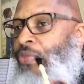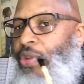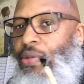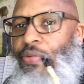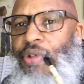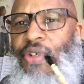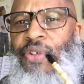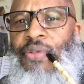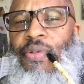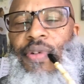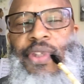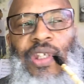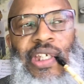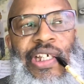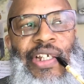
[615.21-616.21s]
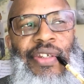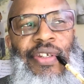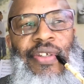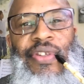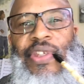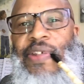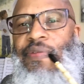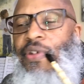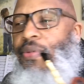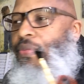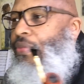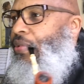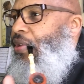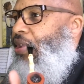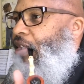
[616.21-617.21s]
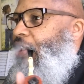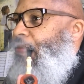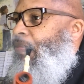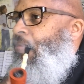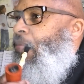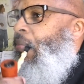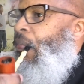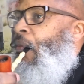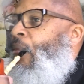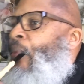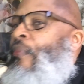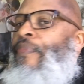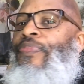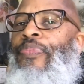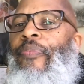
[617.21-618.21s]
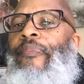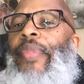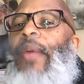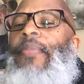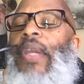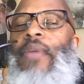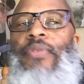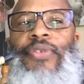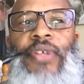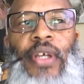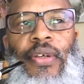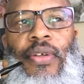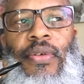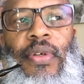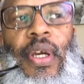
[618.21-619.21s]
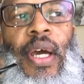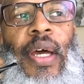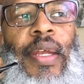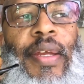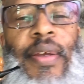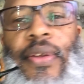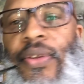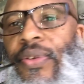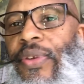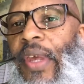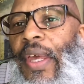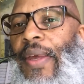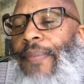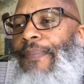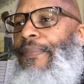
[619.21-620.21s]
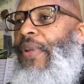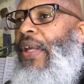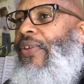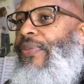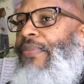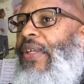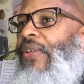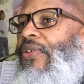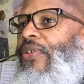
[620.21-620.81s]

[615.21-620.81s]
the original and the contents of it were gone, but I will tell you, God has blessed me